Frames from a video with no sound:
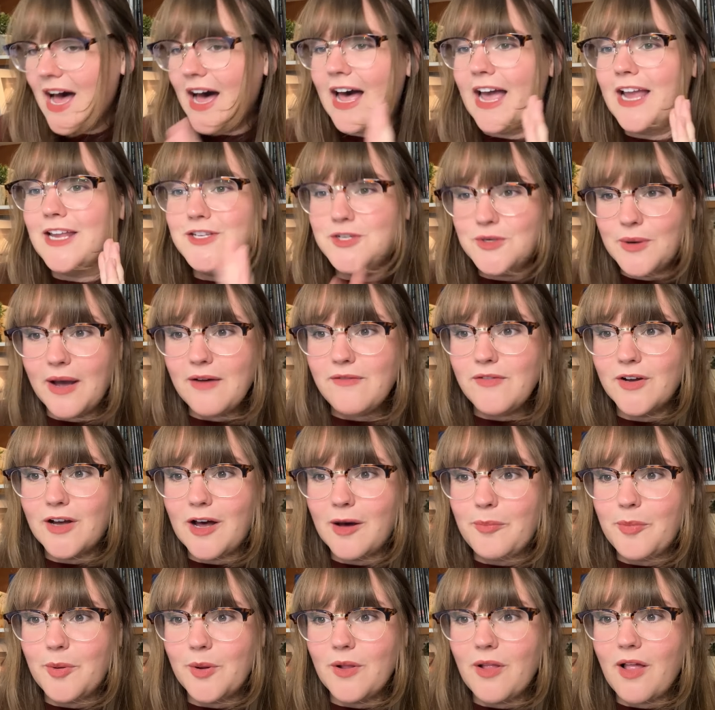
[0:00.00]
I do have a
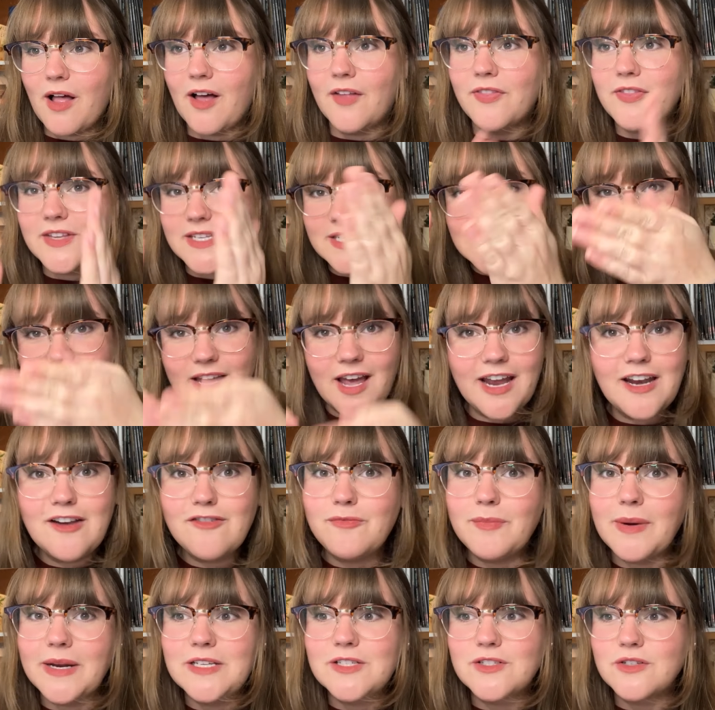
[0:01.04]
couple on the side
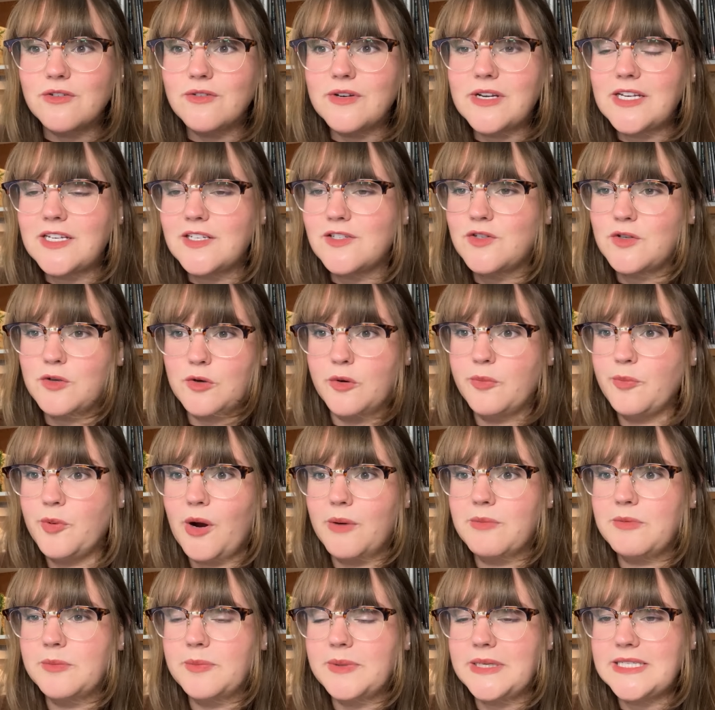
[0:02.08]
of my screen, as you could
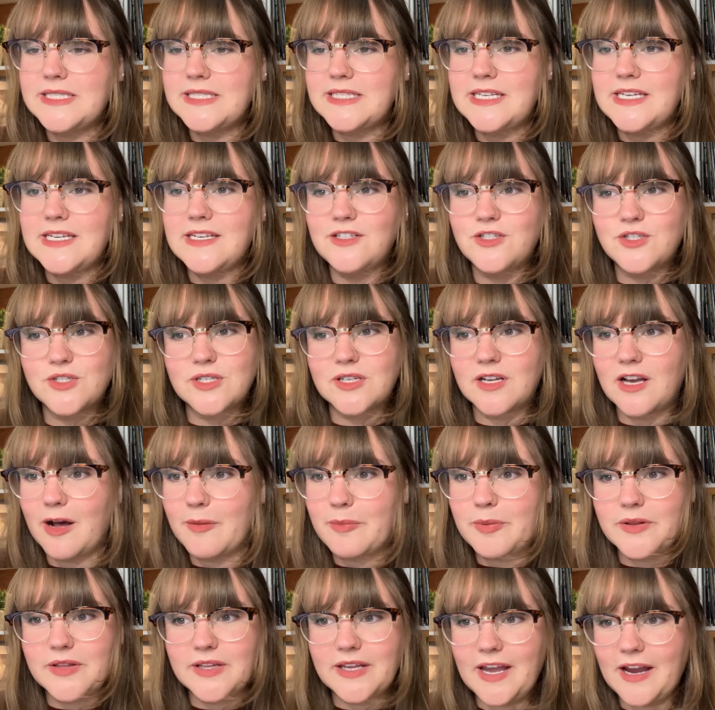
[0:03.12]
probably see, just a
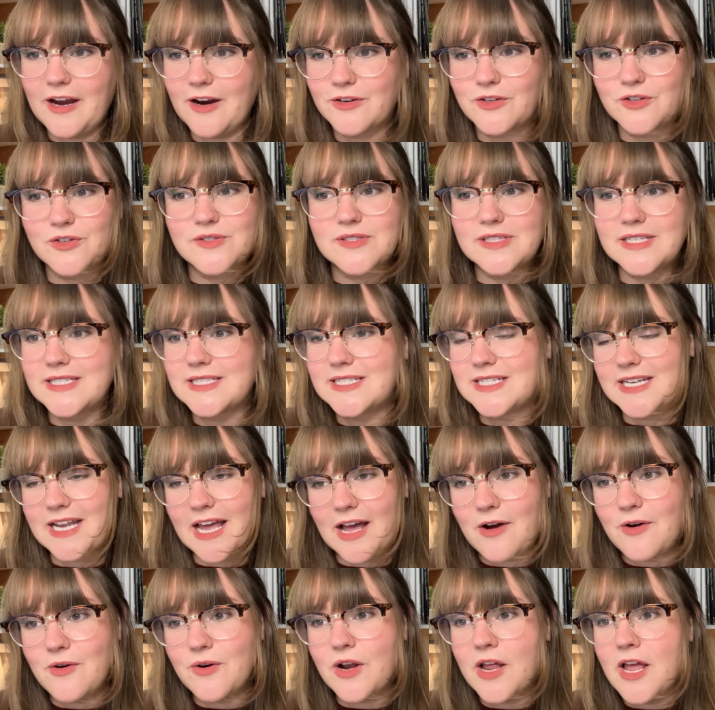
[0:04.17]
couple of the characters listed
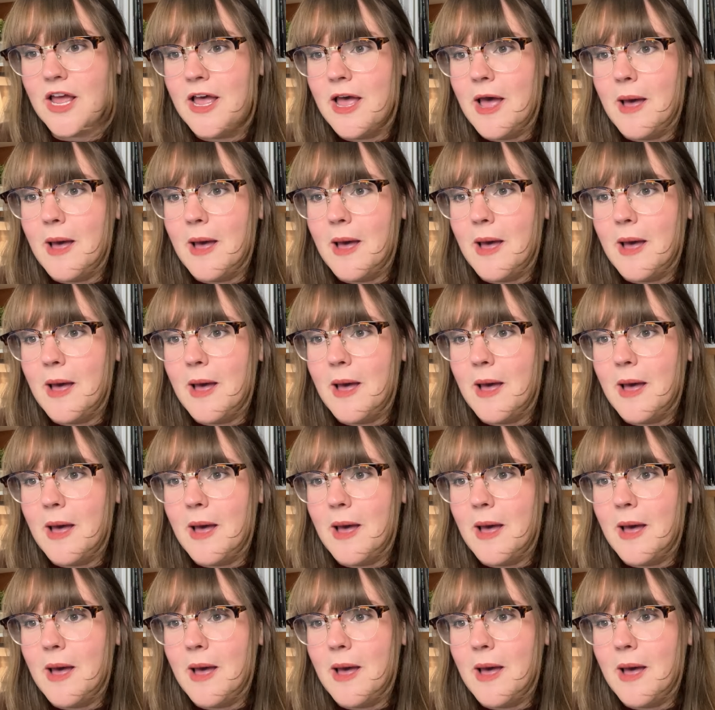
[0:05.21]
out.